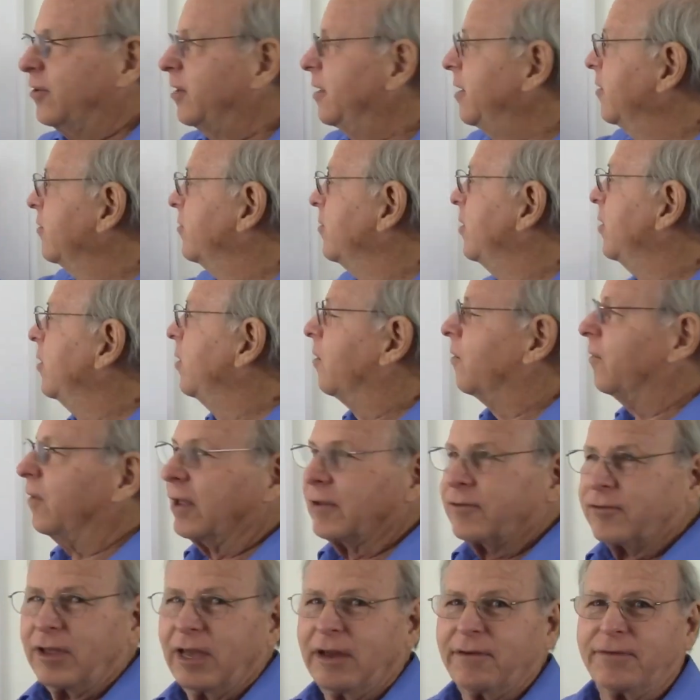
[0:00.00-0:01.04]
it is an O.
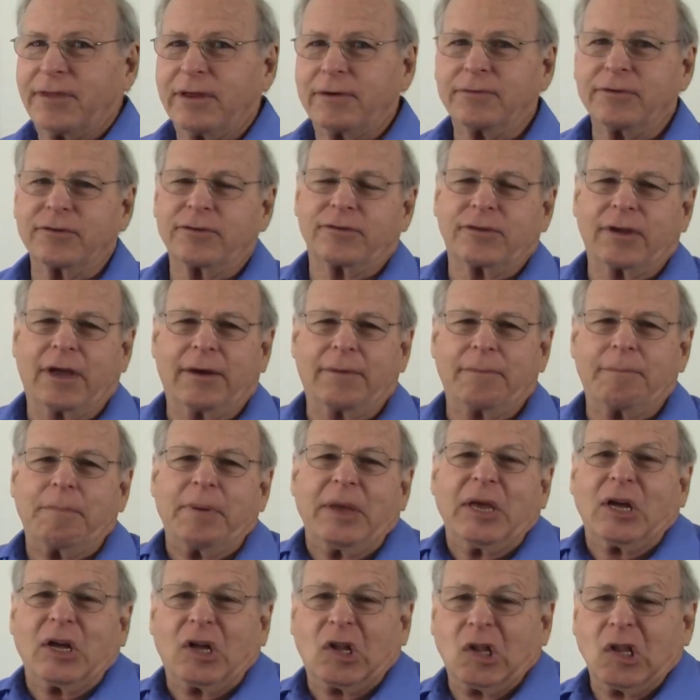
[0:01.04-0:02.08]
Let's say if there was
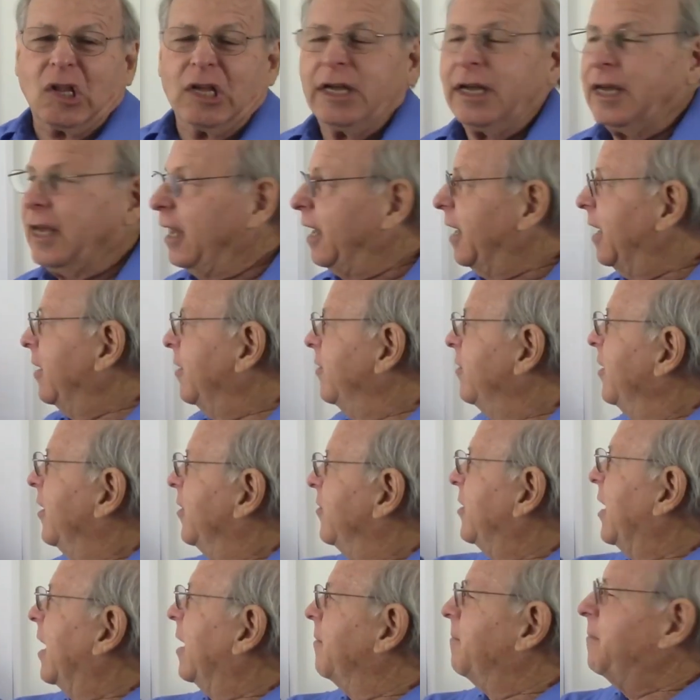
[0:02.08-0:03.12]
Bill.
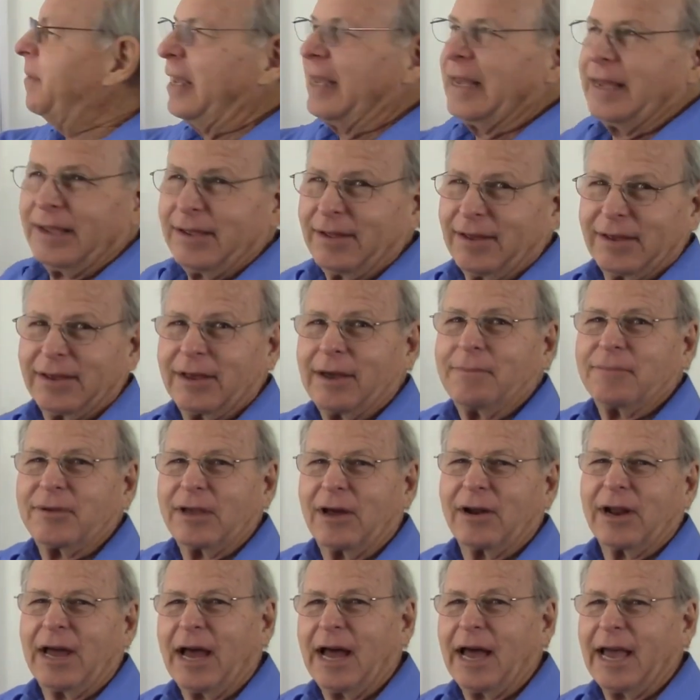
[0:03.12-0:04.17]
Is that a B? It comes
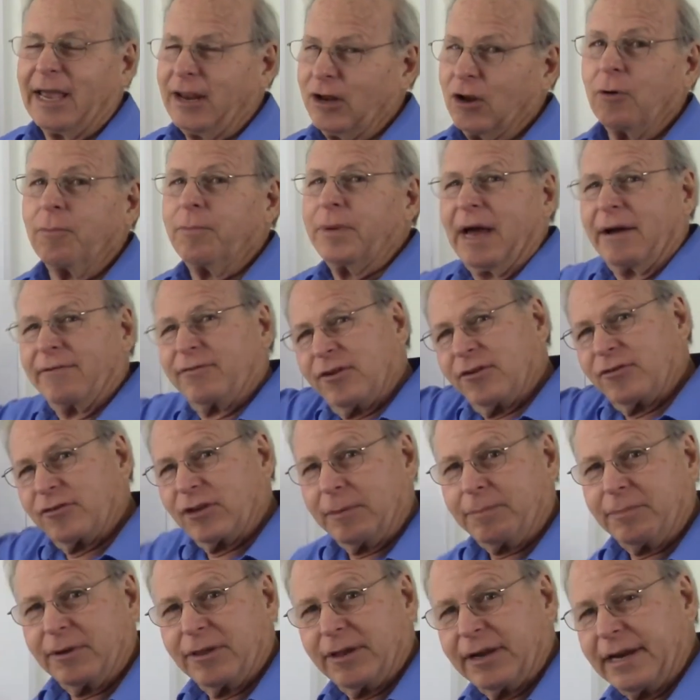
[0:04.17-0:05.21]
out I. Nope, have to
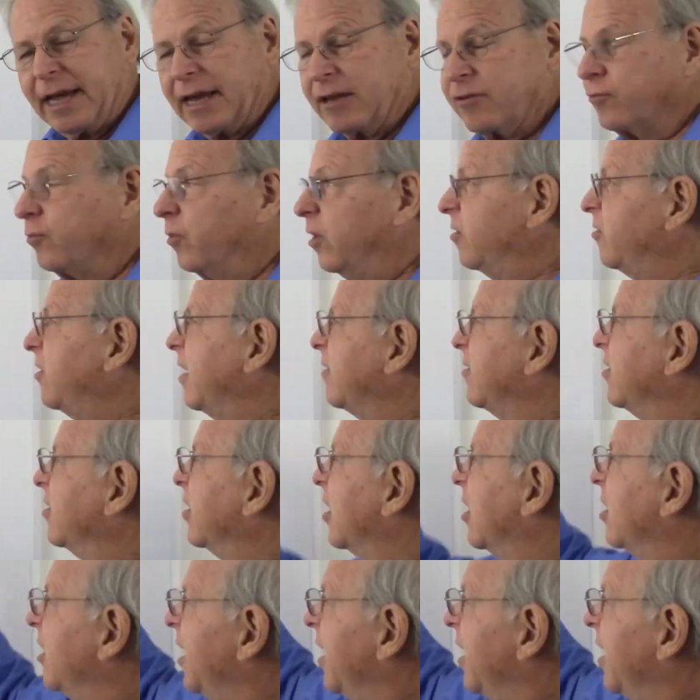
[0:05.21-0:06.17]
skip to the next one. So I have to look